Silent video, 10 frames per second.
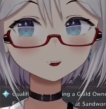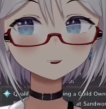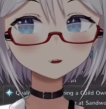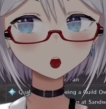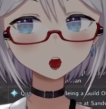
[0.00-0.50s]

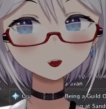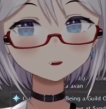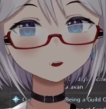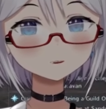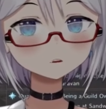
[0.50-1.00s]
The moment I
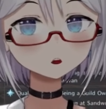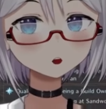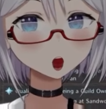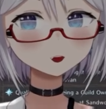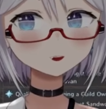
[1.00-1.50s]
miss
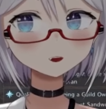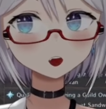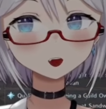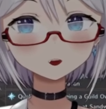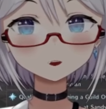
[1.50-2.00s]
one
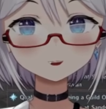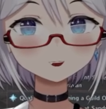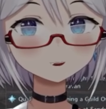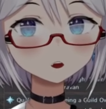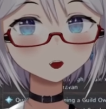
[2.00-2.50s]
counter,
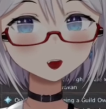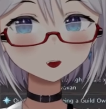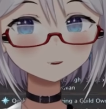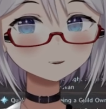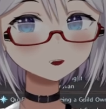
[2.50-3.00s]

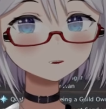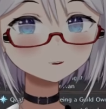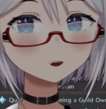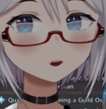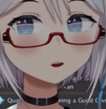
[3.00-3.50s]
everybody's like,
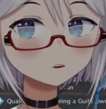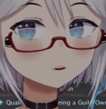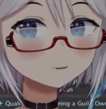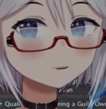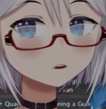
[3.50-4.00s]
Elly, did you
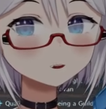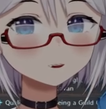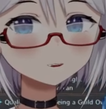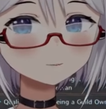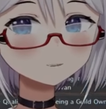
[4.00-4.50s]
check your
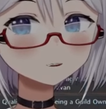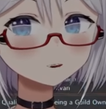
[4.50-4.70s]
PC?